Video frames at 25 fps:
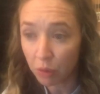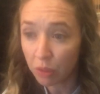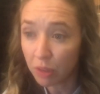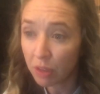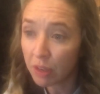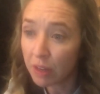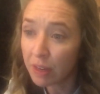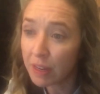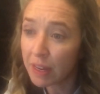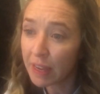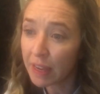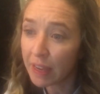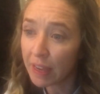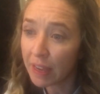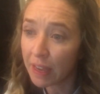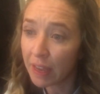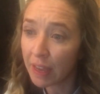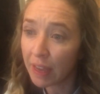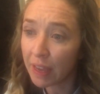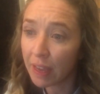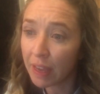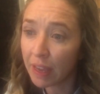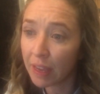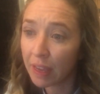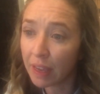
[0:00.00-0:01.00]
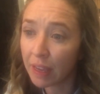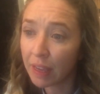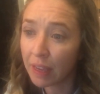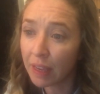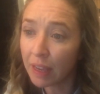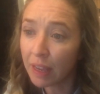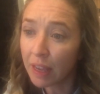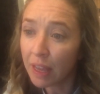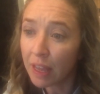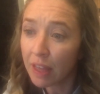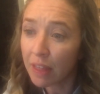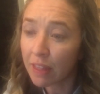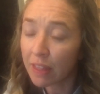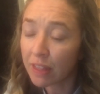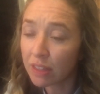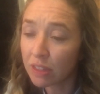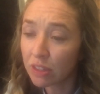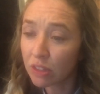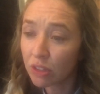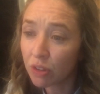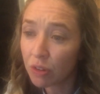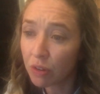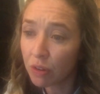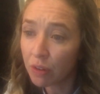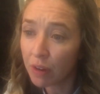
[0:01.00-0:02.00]
with a day that's
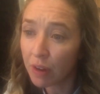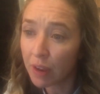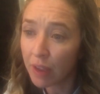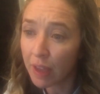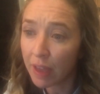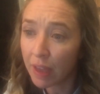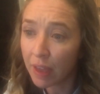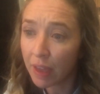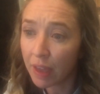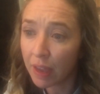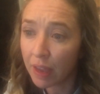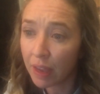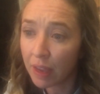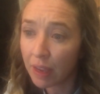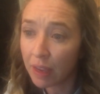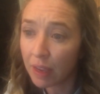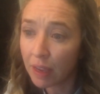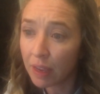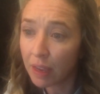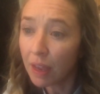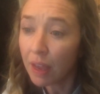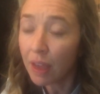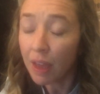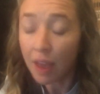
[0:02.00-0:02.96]
gray